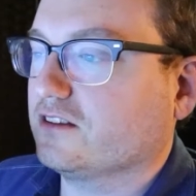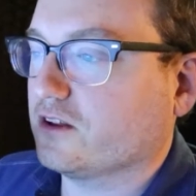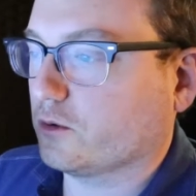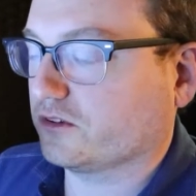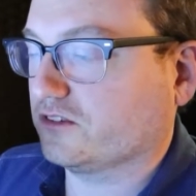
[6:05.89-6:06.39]

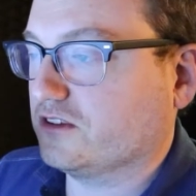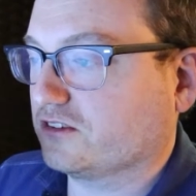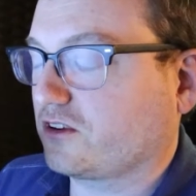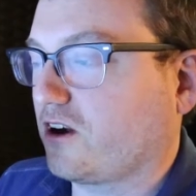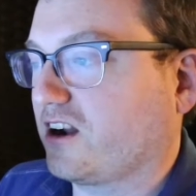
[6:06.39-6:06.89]
there was
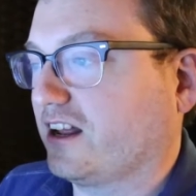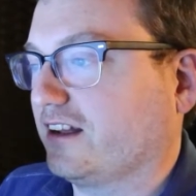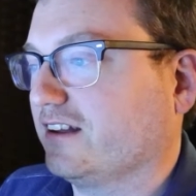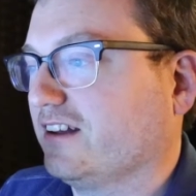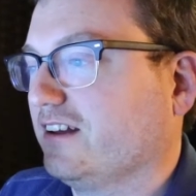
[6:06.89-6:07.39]

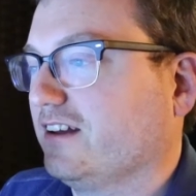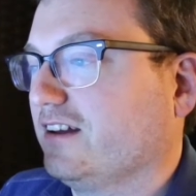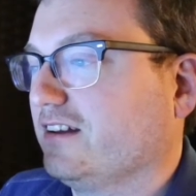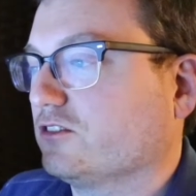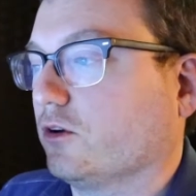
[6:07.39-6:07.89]
discarding.
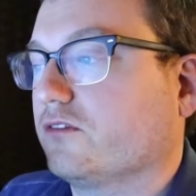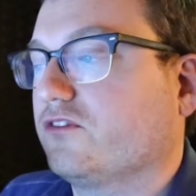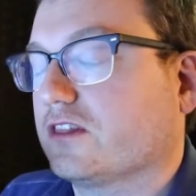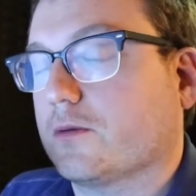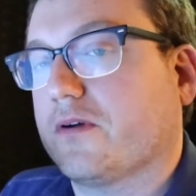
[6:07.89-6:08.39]
So it
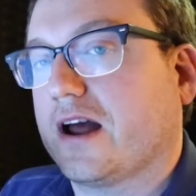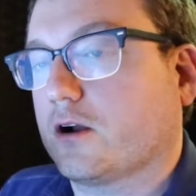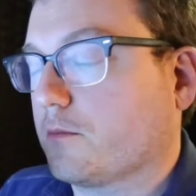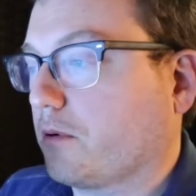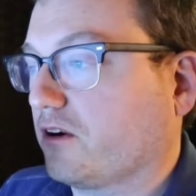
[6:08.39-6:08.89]
fit the pattern